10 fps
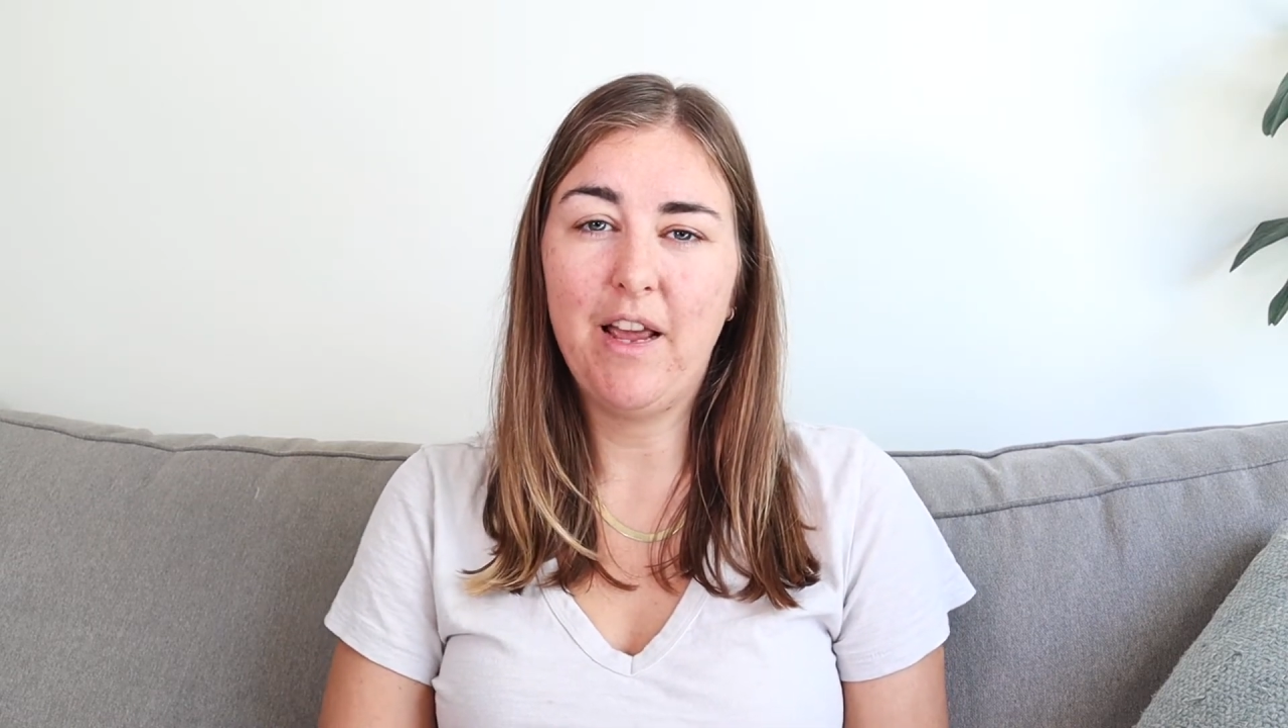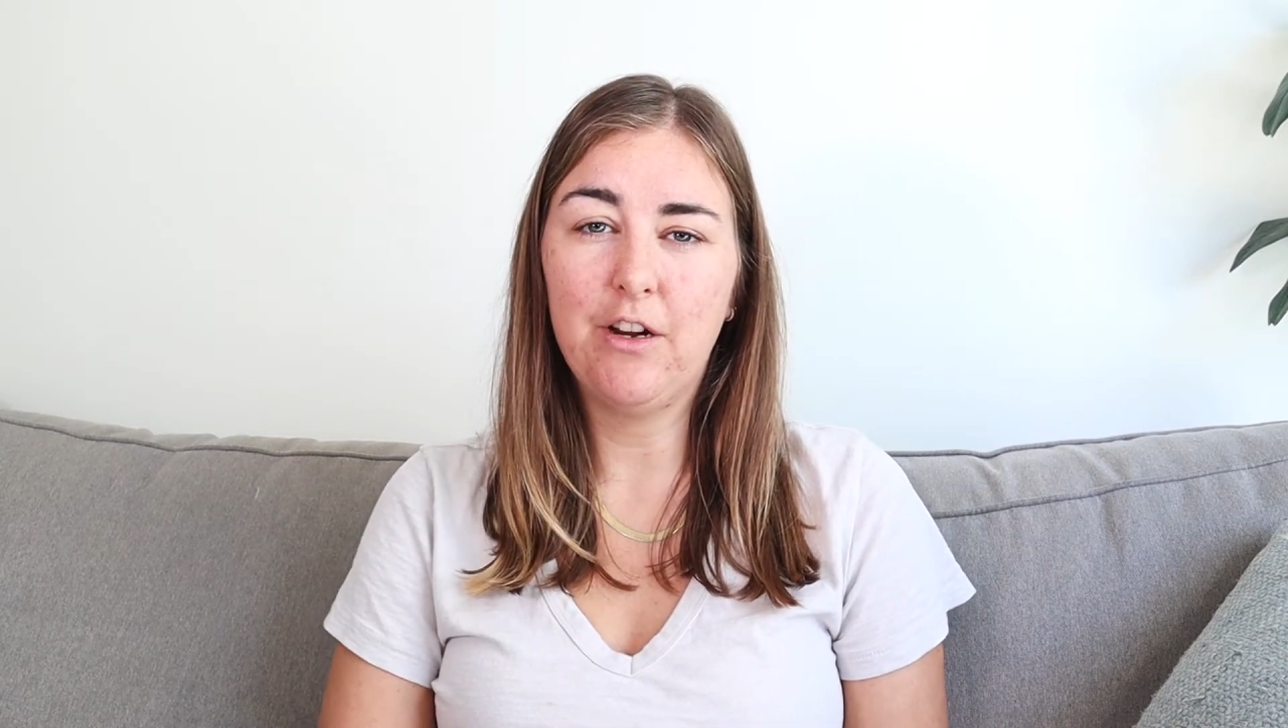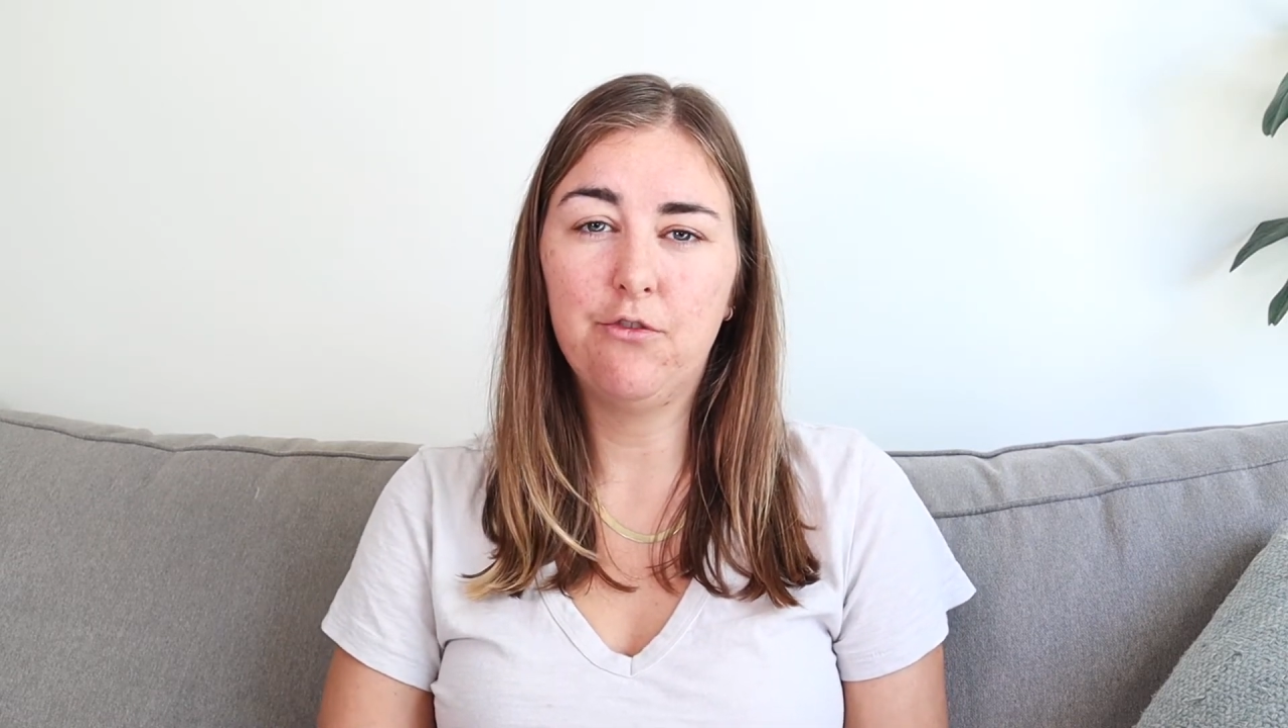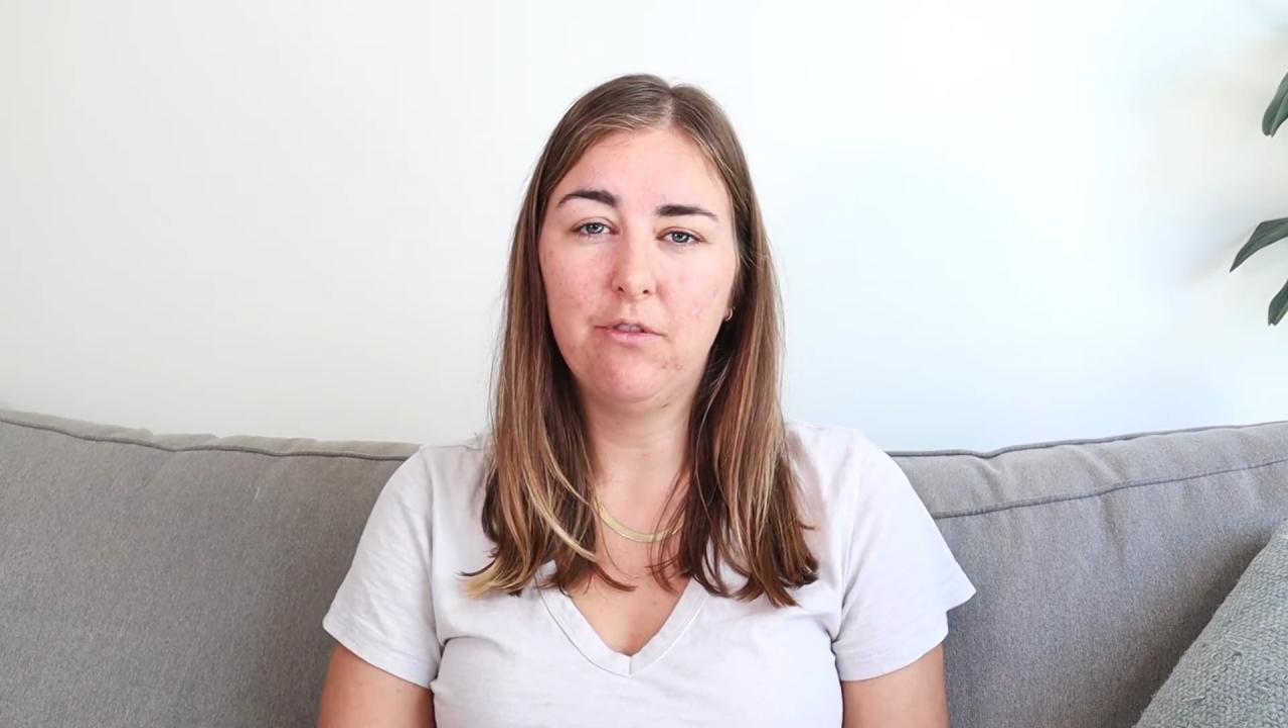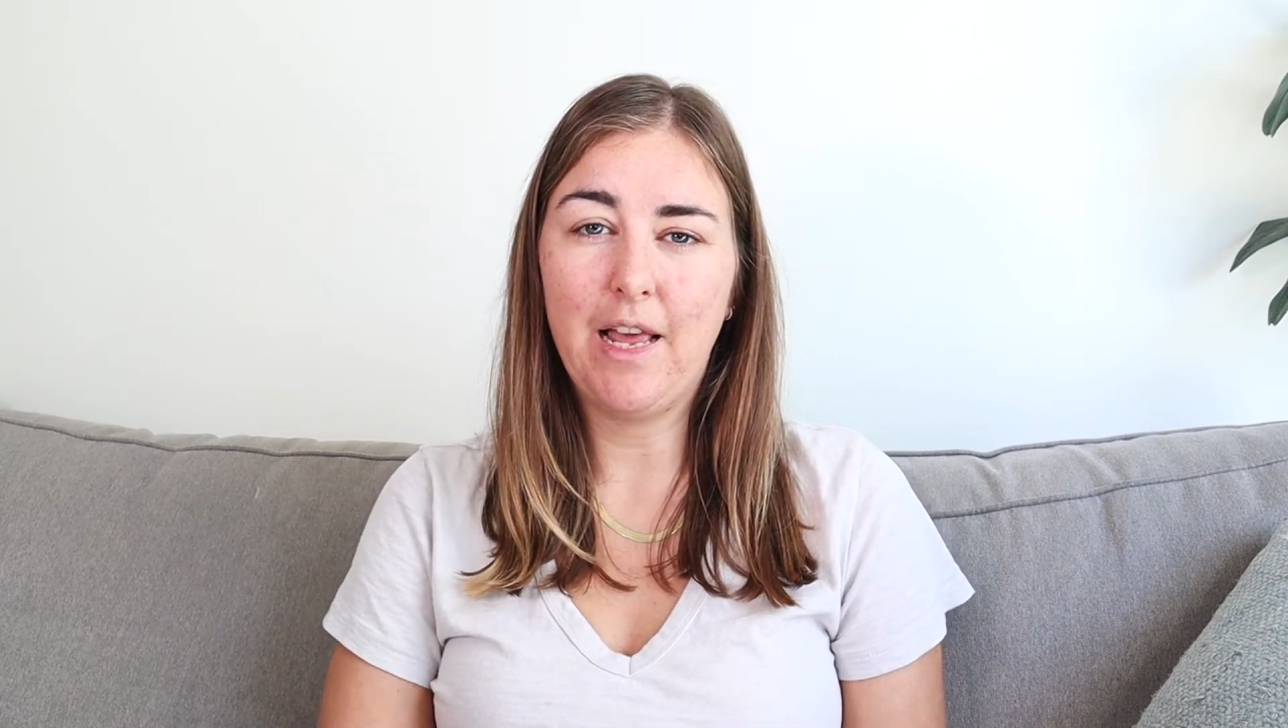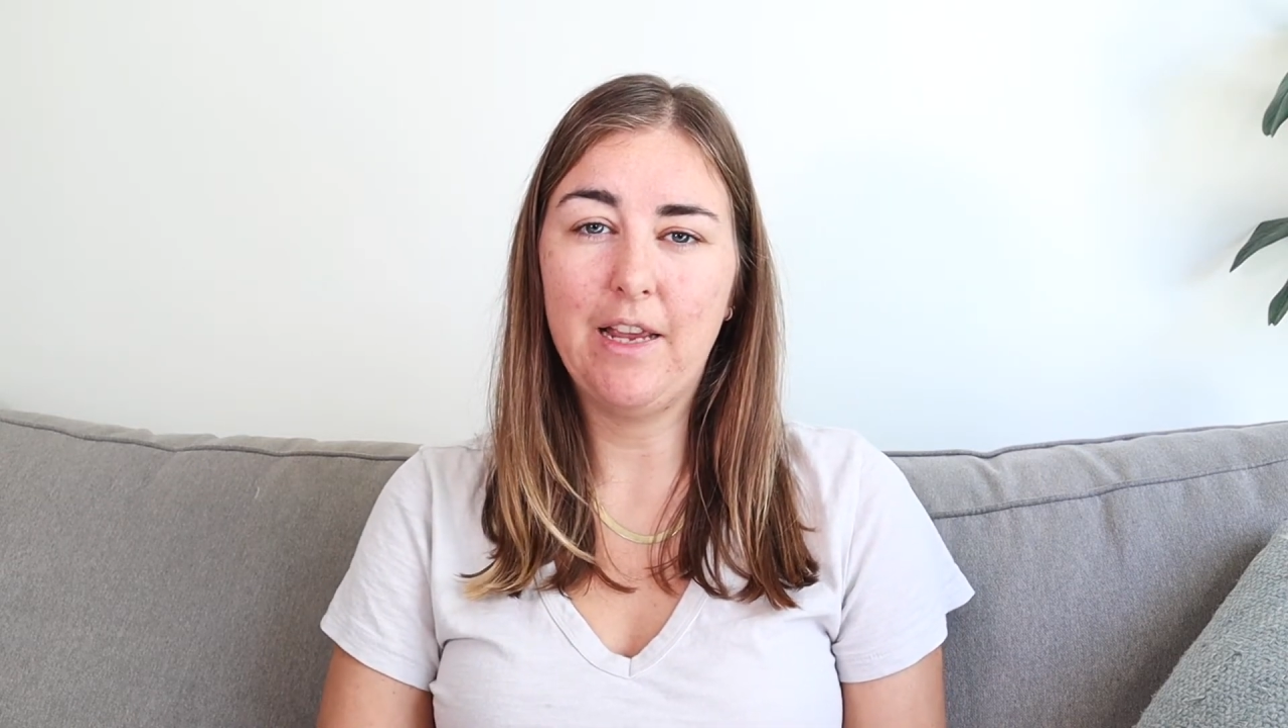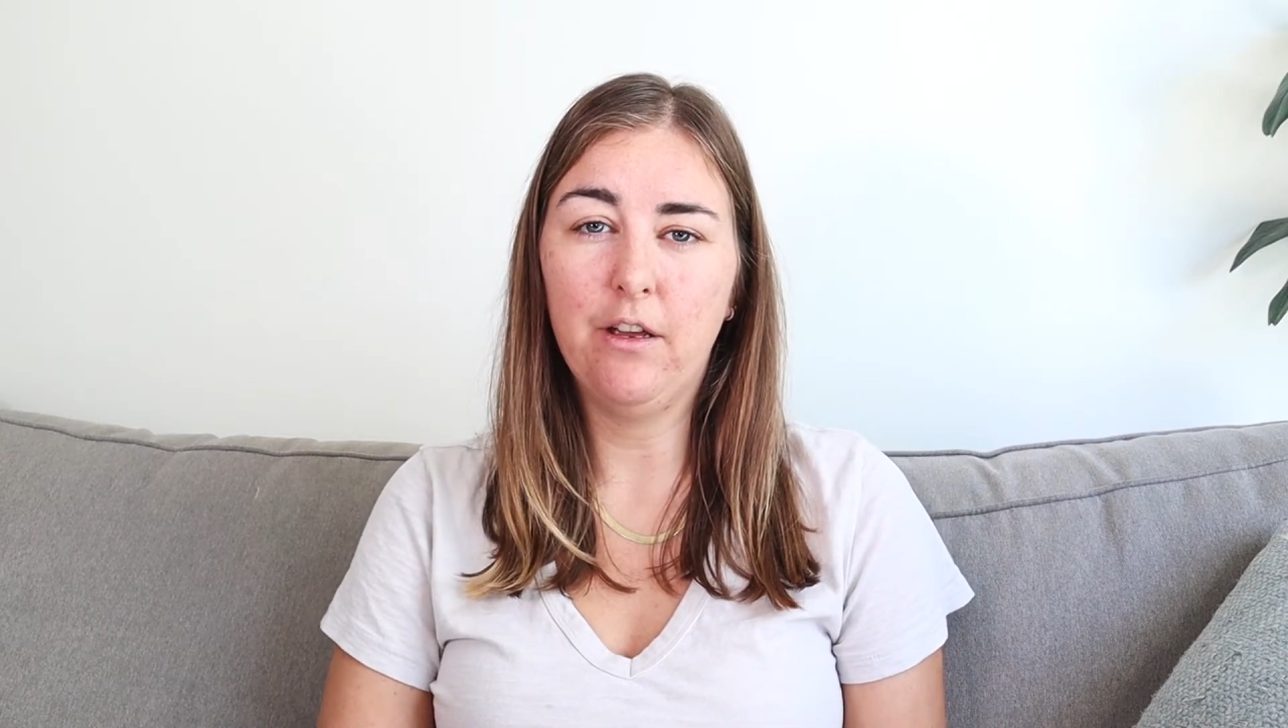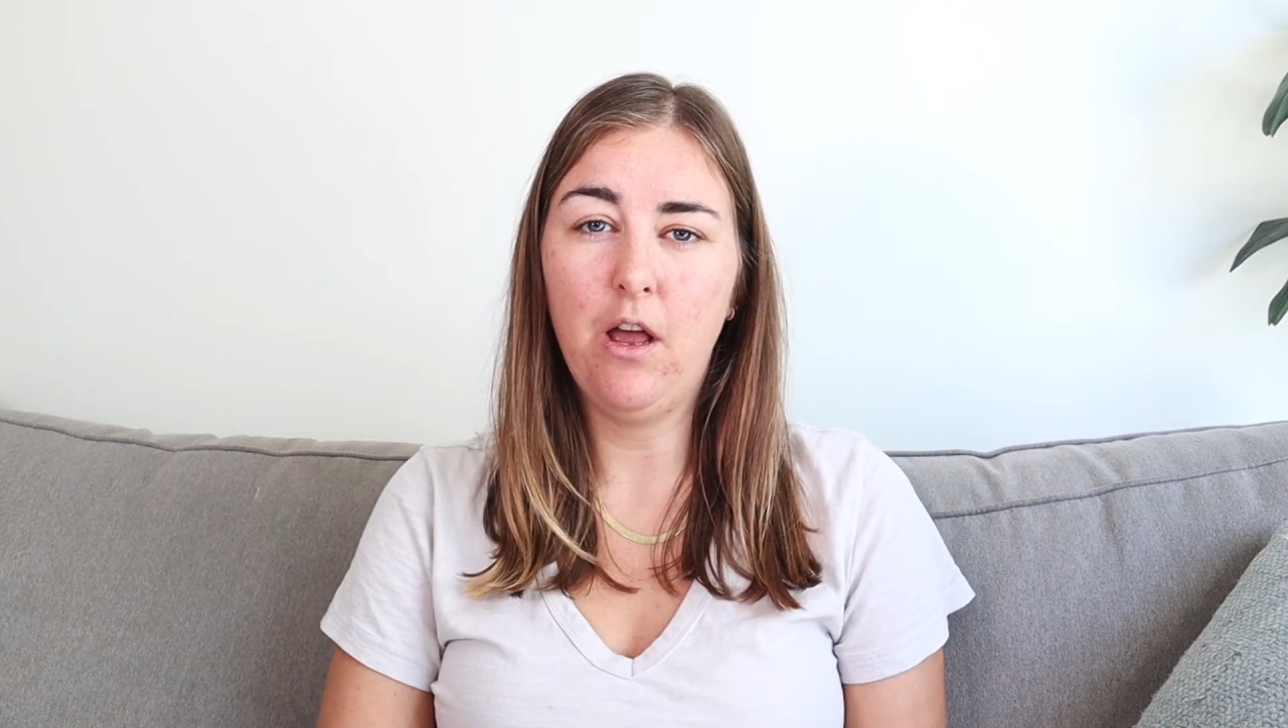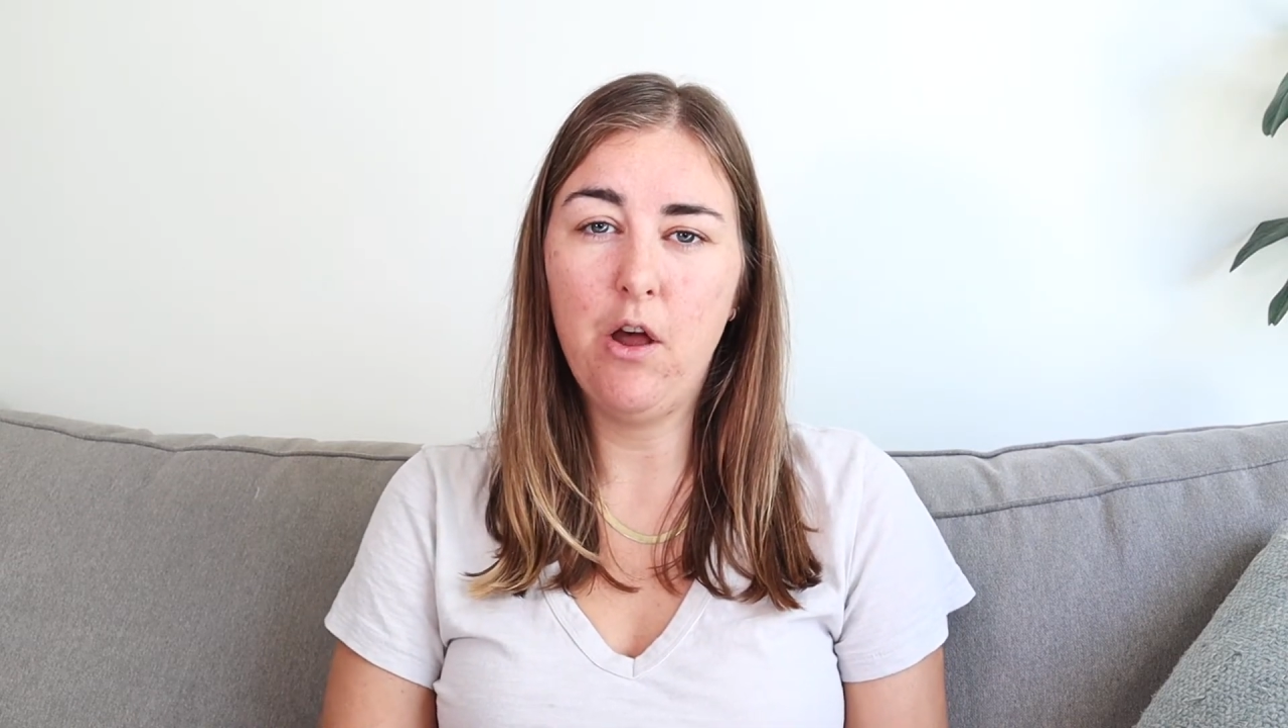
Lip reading: extra light at